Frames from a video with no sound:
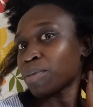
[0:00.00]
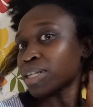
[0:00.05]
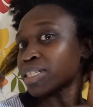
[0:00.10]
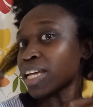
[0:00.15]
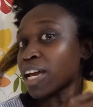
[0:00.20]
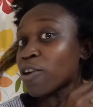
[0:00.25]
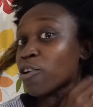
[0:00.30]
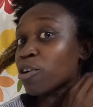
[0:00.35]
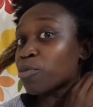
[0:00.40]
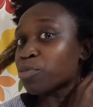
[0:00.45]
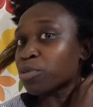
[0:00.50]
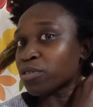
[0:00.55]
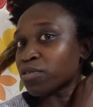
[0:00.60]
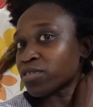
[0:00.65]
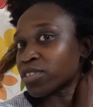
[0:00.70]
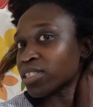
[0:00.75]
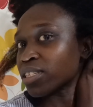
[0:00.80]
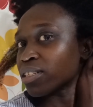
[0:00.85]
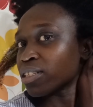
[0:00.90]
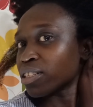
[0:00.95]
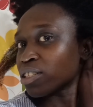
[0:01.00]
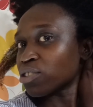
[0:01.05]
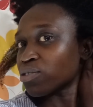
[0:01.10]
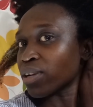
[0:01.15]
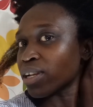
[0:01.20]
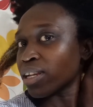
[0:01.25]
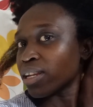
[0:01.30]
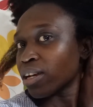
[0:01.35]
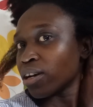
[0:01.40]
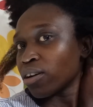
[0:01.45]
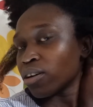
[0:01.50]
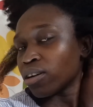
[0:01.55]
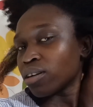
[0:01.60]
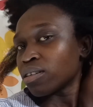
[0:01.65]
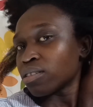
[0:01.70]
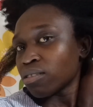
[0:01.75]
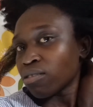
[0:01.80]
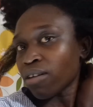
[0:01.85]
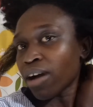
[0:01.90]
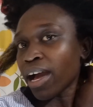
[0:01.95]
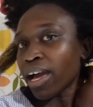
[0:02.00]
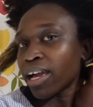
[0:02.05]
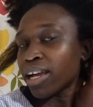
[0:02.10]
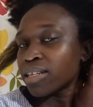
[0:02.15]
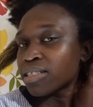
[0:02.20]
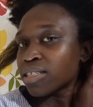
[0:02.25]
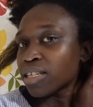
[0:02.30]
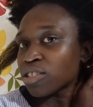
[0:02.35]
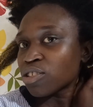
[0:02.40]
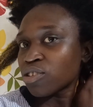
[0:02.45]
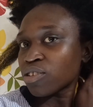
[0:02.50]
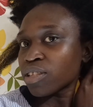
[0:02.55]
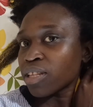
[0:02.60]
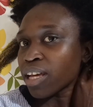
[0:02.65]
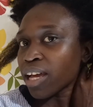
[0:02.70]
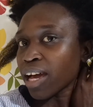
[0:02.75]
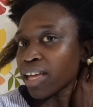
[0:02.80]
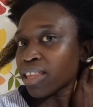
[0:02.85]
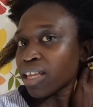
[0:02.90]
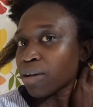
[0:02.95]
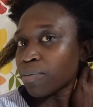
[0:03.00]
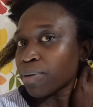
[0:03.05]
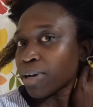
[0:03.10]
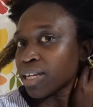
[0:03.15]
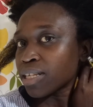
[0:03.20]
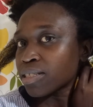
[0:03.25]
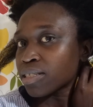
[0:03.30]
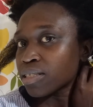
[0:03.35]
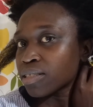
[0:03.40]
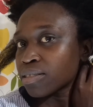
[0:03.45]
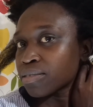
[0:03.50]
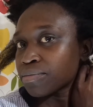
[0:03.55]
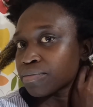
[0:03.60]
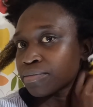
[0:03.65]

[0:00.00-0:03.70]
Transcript: But I hope you've seen it well. Go ahead, section the other part.